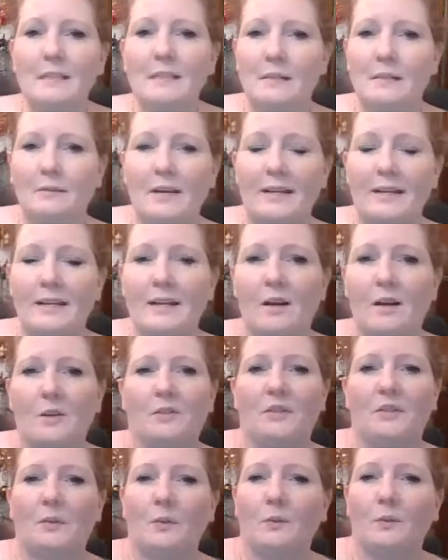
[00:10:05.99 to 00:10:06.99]
All right, I
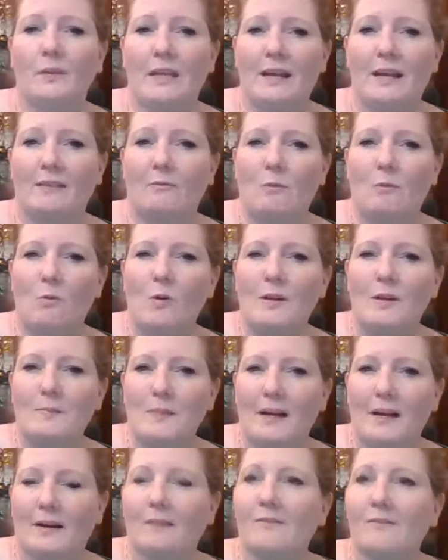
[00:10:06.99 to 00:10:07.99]
also only have
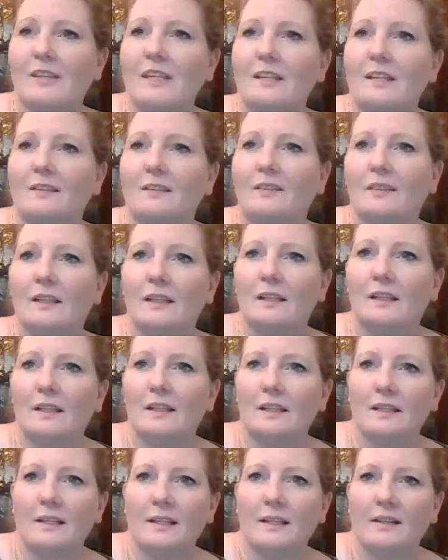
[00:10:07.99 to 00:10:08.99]
one pair of these.
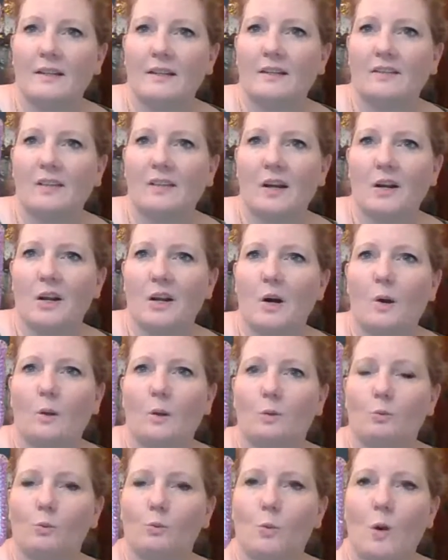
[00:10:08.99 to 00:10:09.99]
These are
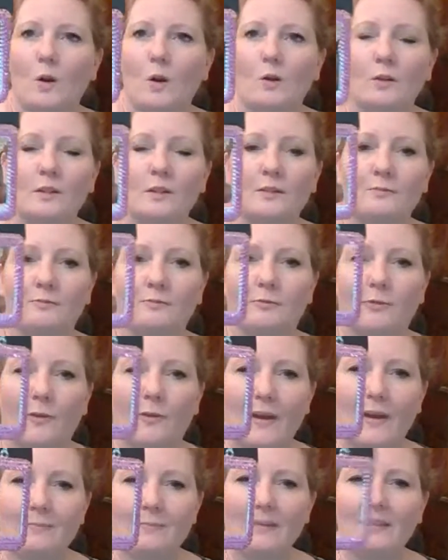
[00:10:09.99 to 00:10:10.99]
called World
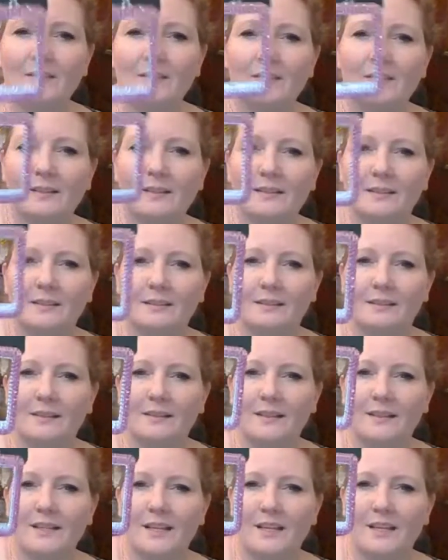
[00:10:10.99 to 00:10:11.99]
Framus
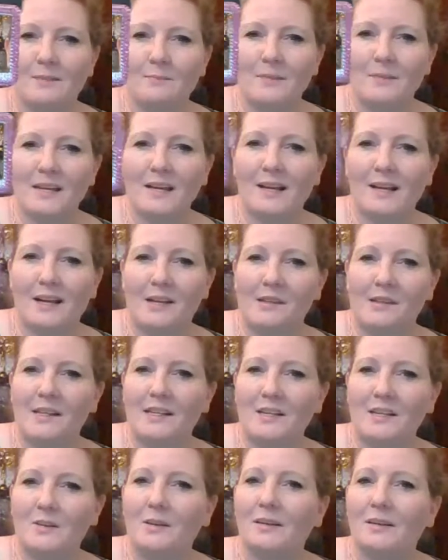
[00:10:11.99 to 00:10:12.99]
in pink. I
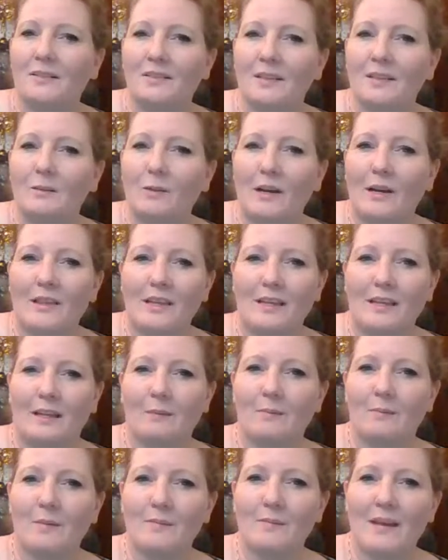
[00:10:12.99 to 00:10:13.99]
think you can see why they
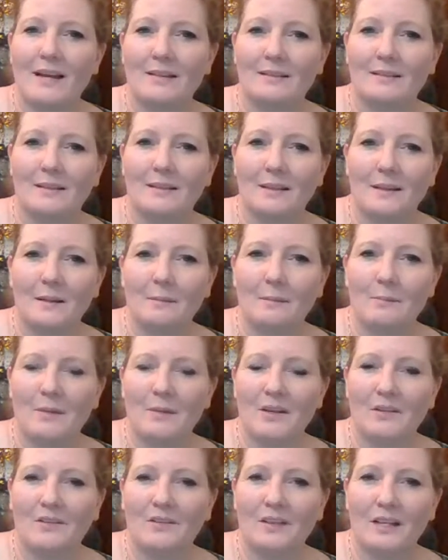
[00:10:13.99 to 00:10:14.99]
named them that,
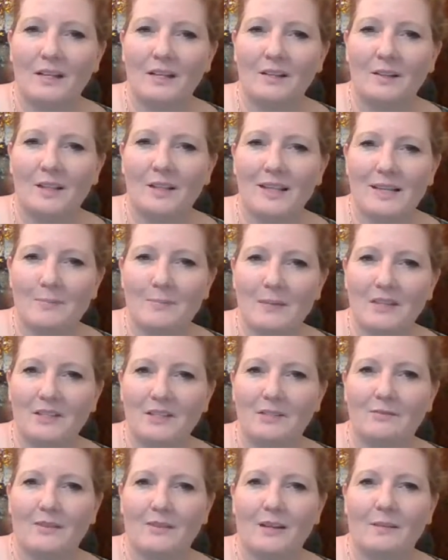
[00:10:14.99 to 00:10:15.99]
because they kind of look like
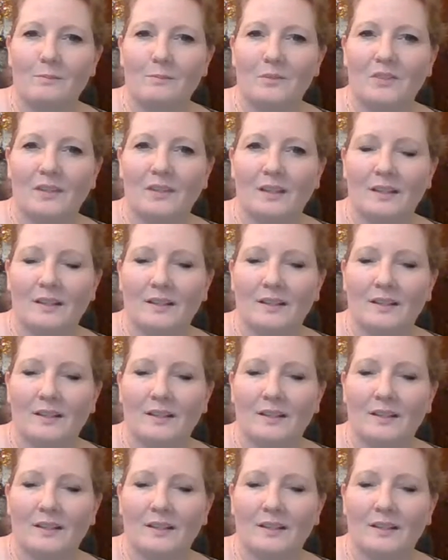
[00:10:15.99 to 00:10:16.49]
picture frames.